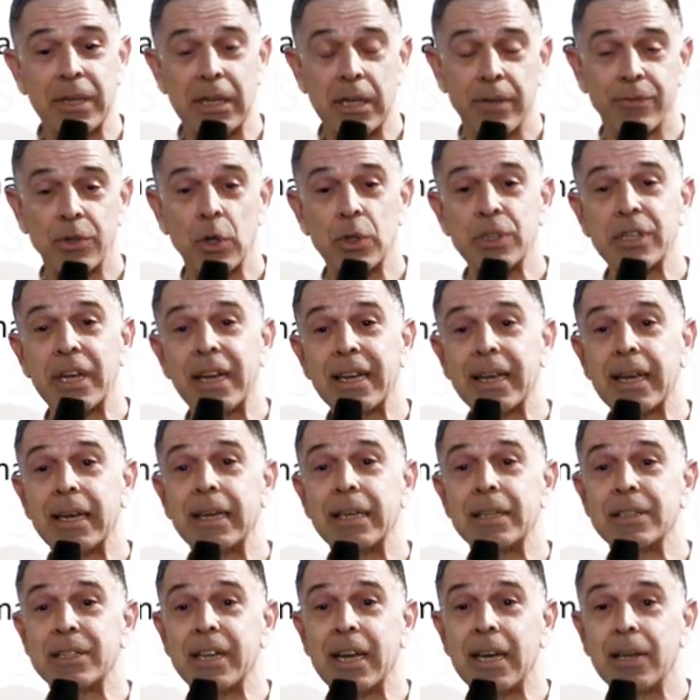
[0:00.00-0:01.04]
And if you're taking
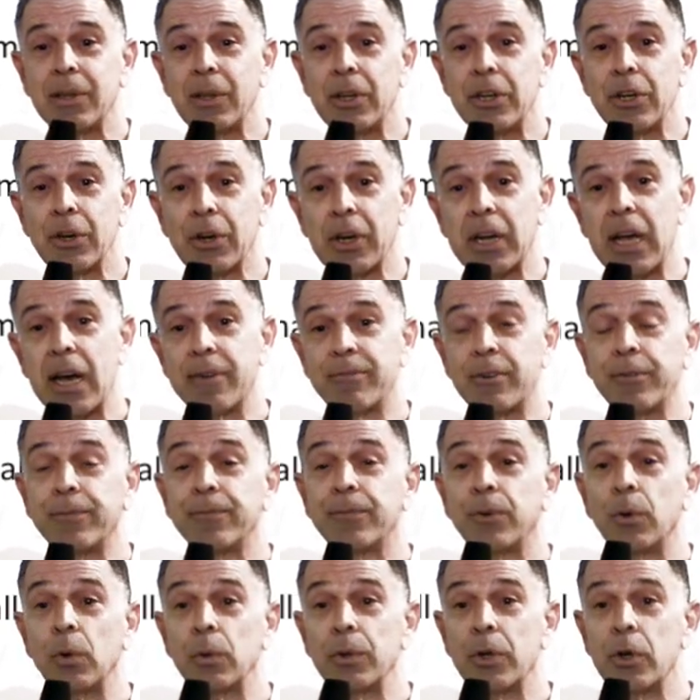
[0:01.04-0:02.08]
it daily, you're going to have
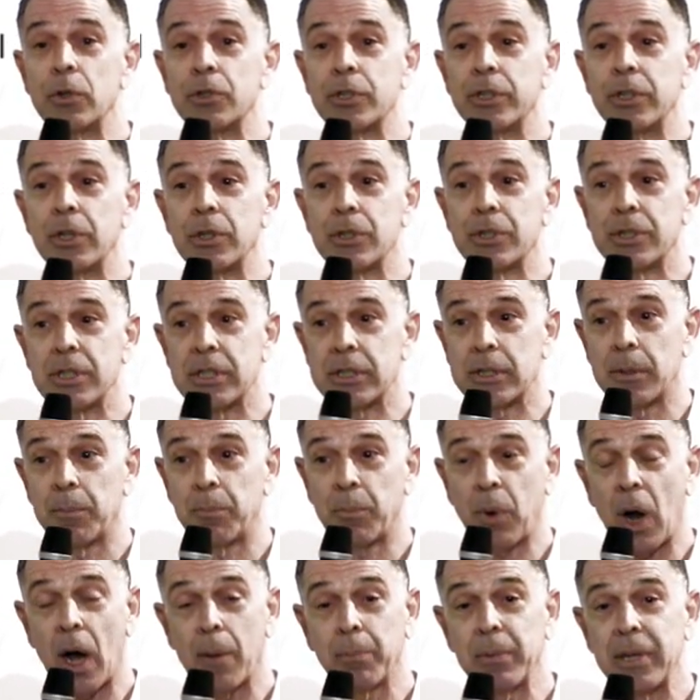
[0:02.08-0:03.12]
a full dose in your
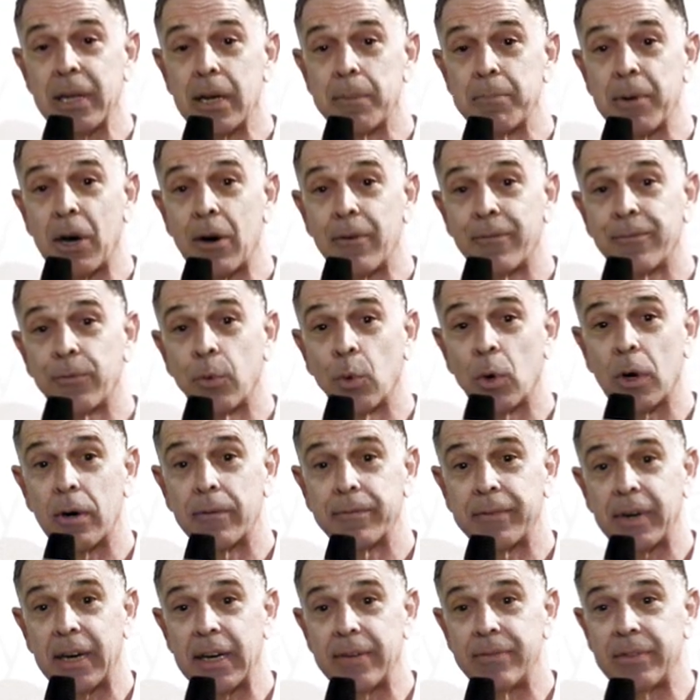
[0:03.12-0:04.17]
system, probably in about 4
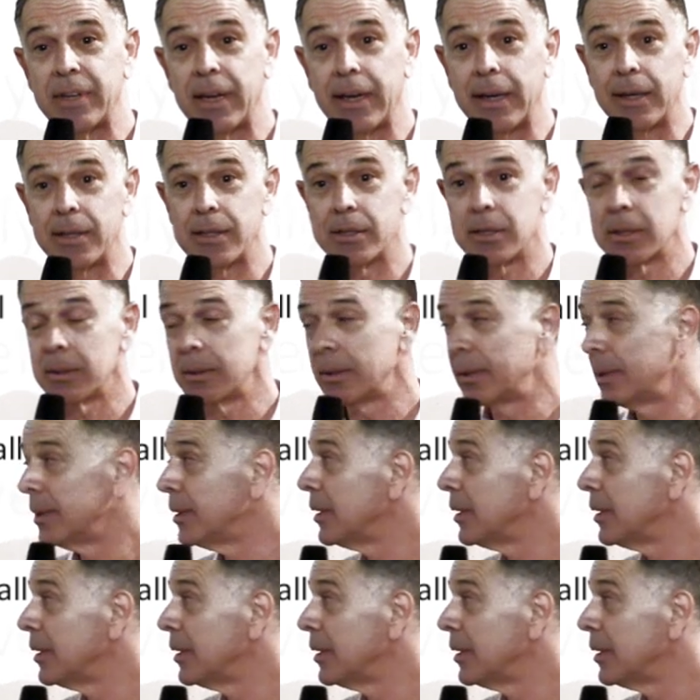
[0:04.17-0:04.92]
or 5 days.